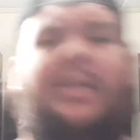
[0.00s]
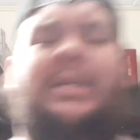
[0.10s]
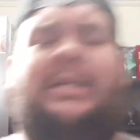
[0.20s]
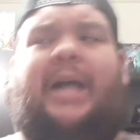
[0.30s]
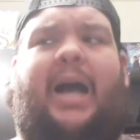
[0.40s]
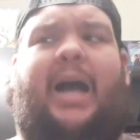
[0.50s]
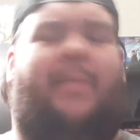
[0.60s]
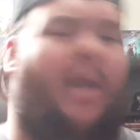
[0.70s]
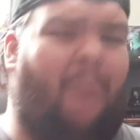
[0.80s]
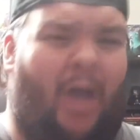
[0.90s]
Um, I'm
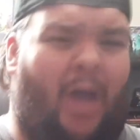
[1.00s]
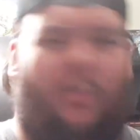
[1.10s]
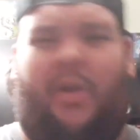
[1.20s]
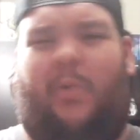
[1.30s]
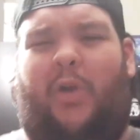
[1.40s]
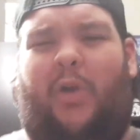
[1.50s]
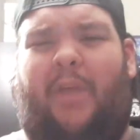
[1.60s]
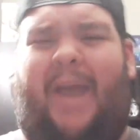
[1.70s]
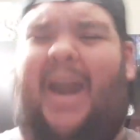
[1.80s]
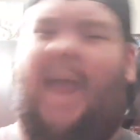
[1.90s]
not really worried
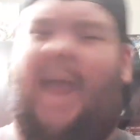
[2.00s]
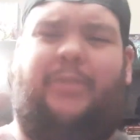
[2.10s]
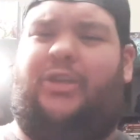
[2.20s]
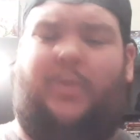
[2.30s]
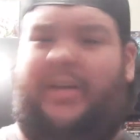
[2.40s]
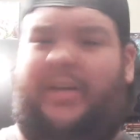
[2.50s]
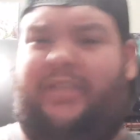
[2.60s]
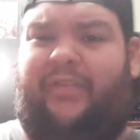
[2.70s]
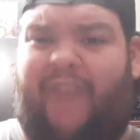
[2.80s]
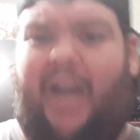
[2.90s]
about it. I'm just doing this for
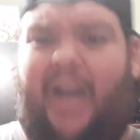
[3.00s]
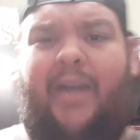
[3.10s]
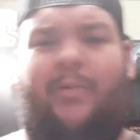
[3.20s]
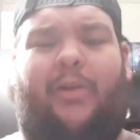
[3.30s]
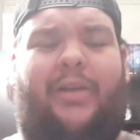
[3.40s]
fun, really.